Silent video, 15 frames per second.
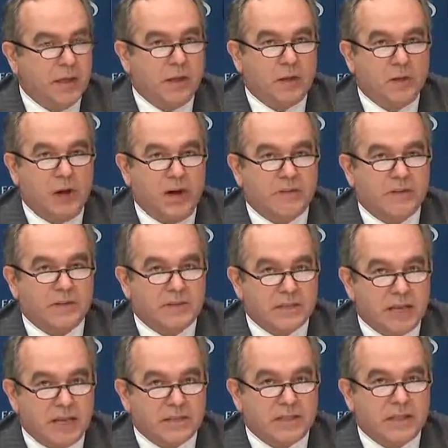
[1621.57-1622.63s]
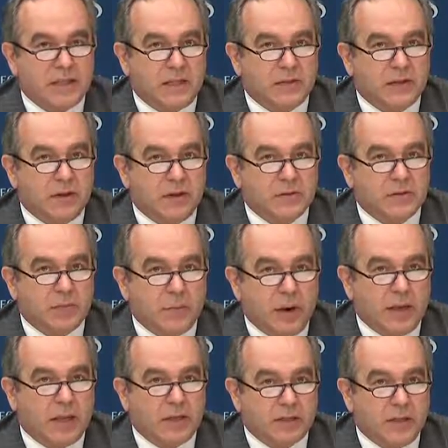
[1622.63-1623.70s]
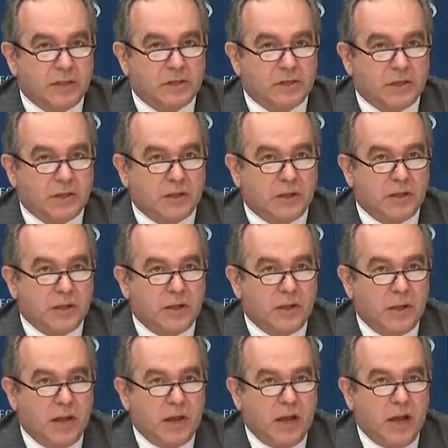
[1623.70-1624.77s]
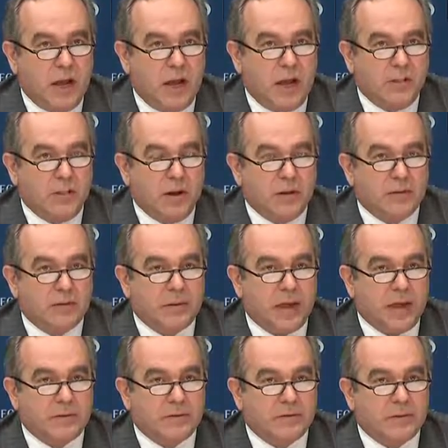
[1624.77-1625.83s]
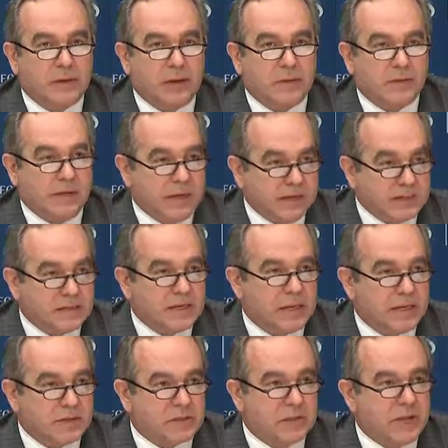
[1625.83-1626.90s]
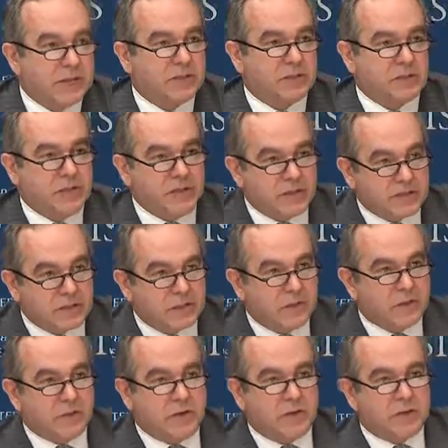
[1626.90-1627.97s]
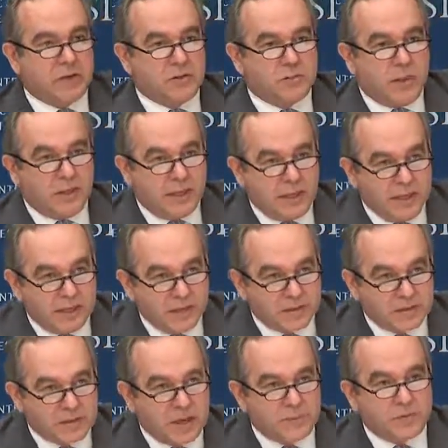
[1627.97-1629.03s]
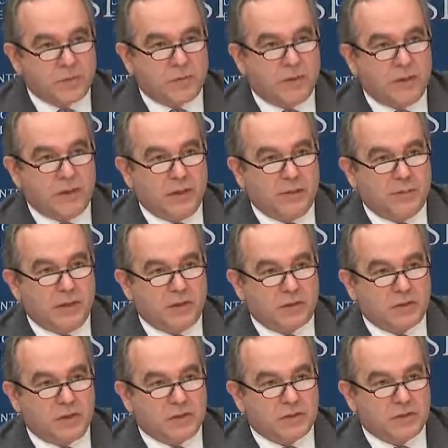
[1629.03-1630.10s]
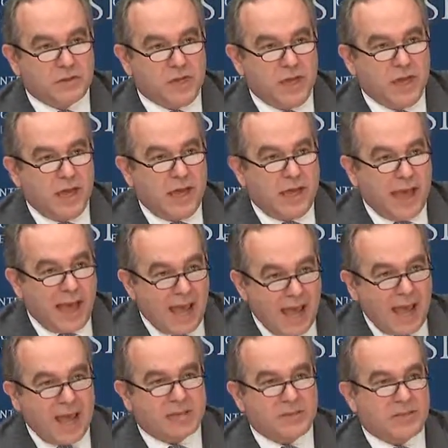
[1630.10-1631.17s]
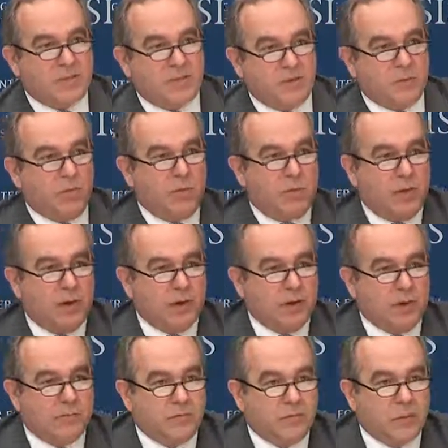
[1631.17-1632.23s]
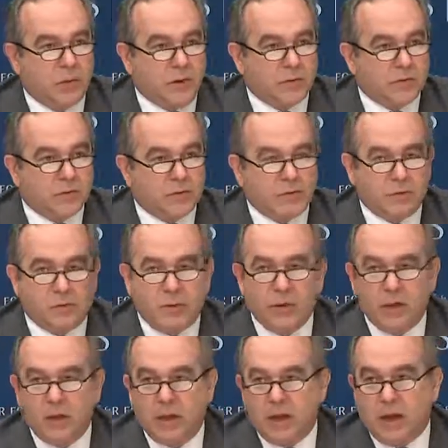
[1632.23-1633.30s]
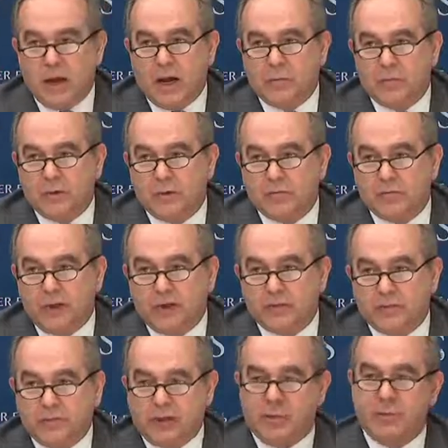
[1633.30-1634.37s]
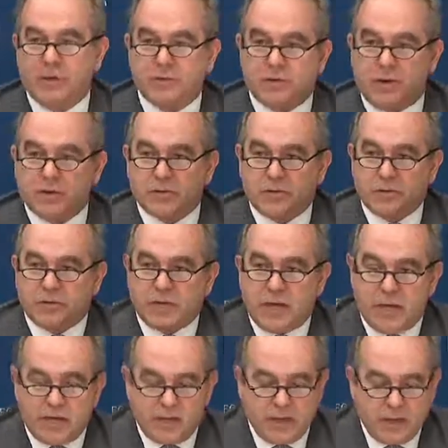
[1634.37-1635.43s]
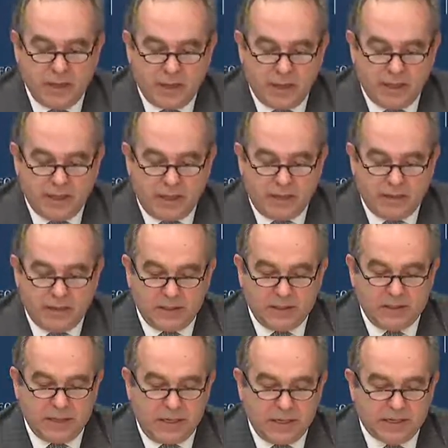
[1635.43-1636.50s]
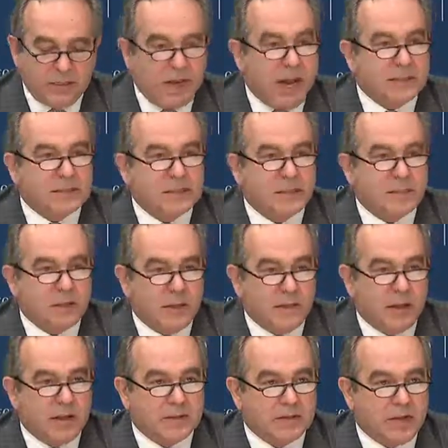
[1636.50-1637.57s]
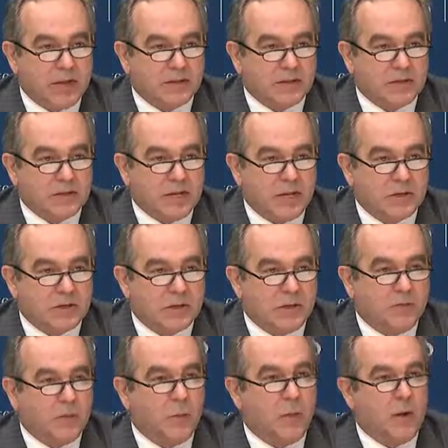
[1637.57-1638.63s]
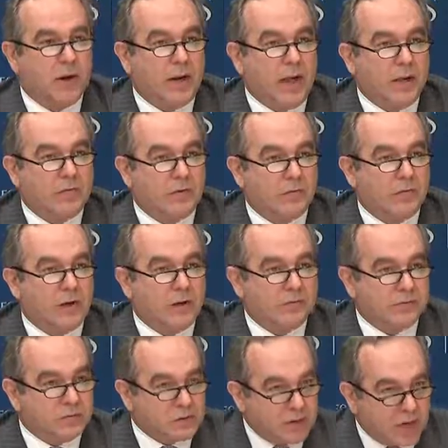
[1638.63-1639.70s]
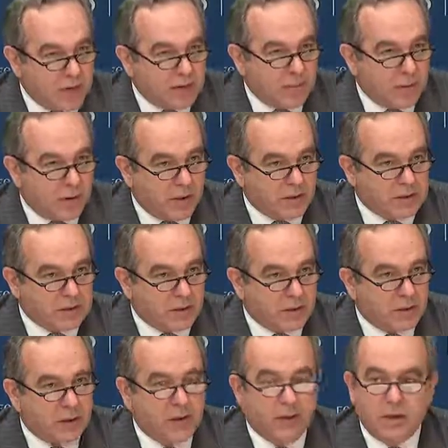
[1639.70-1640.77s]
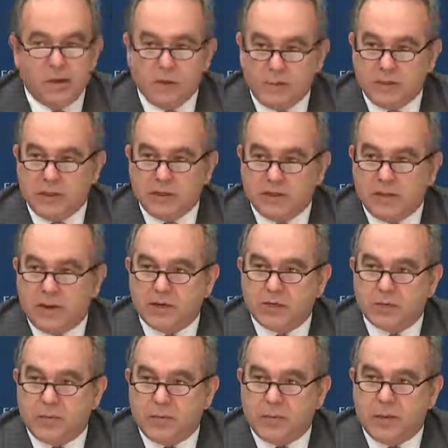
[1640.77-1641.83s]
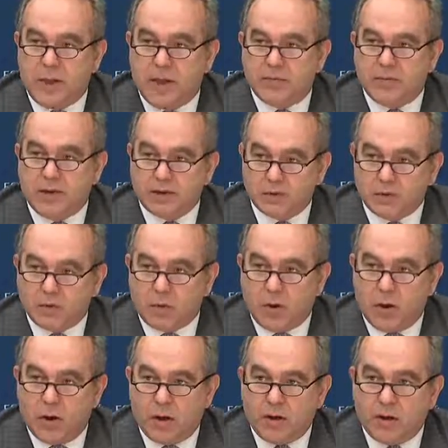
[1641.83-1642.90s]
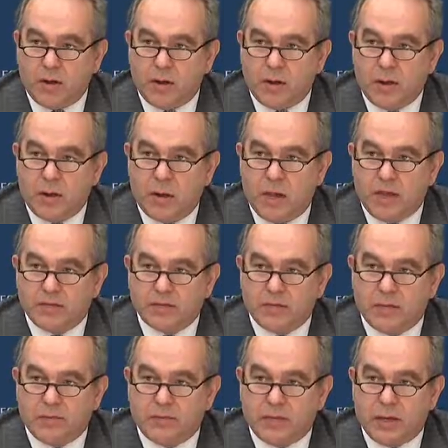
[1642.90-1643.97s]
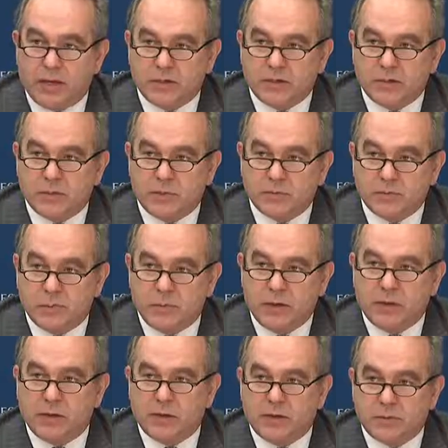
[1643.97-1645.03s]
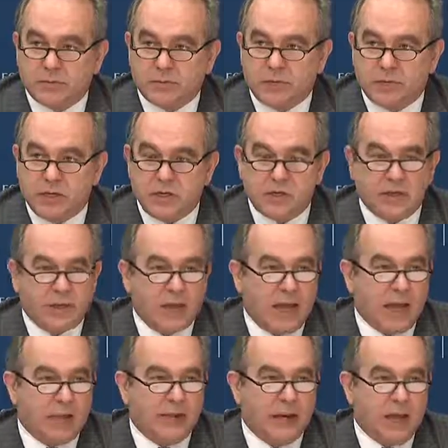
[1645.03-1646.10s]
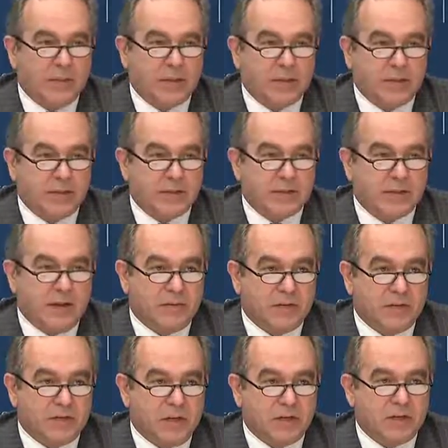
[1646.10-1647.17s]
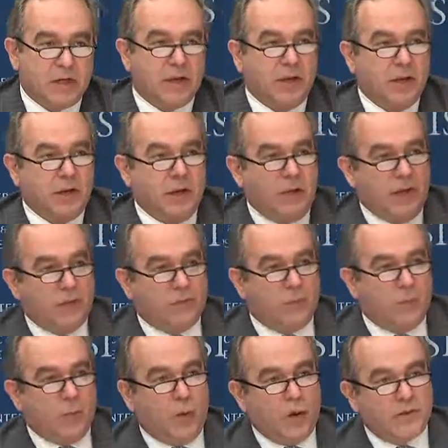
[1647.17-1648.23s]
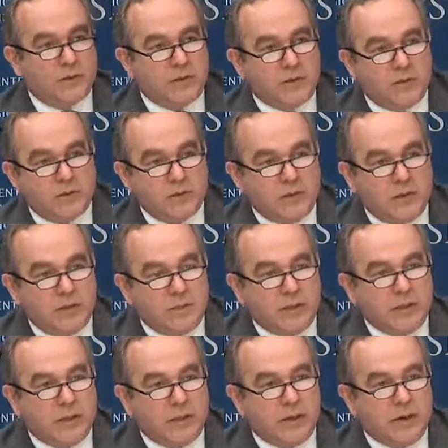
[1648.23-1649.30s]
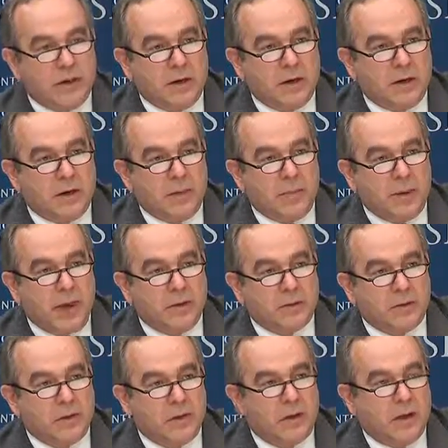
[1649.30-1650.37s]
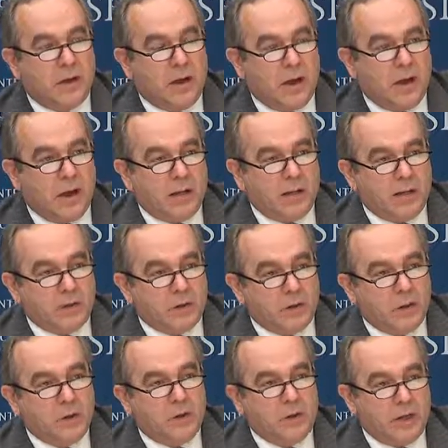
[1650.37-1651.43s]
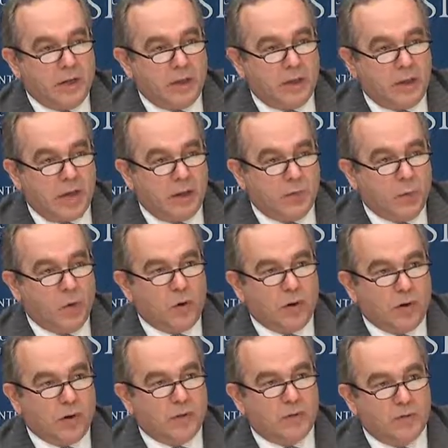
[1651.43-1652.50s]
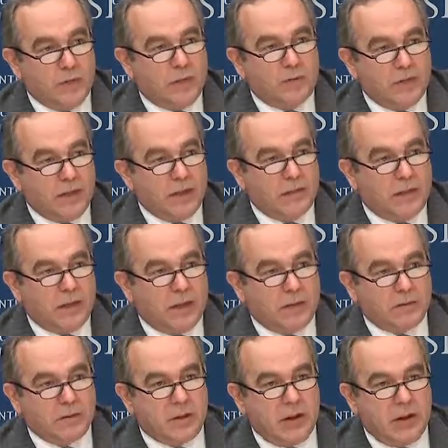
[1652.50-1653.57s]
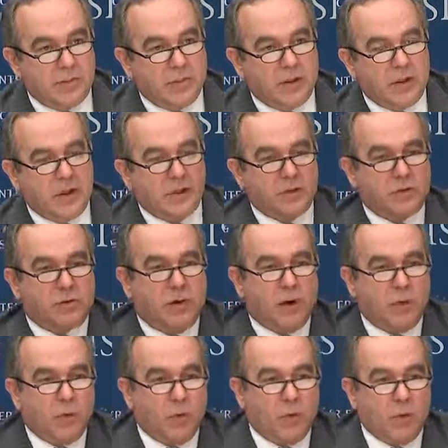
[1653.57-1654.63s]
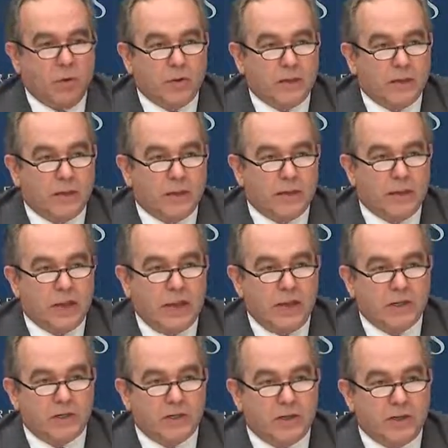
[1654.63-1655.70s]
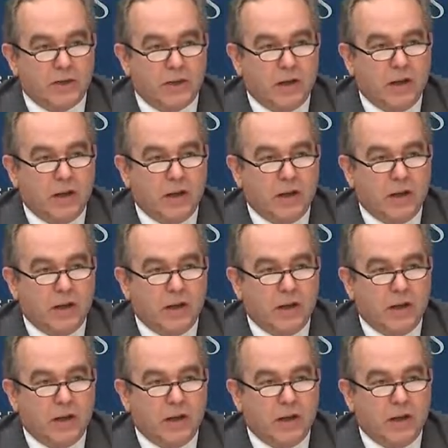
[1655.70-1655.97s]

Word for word: you have a sense that there is a recognition um, that uh, the United States, not just in this administration, but in subsequent administrations, has to do more if we're to um, be effective. And I must also say that this is not simply about Southeast Asia. If we want to have an effective China policy, we need to make sure that we have a strong uh, set of relationships political, strategic, economically in Southeast Asia. If we want to uh, be clear about uh, including and working with India uh, playing a strong role in Asia.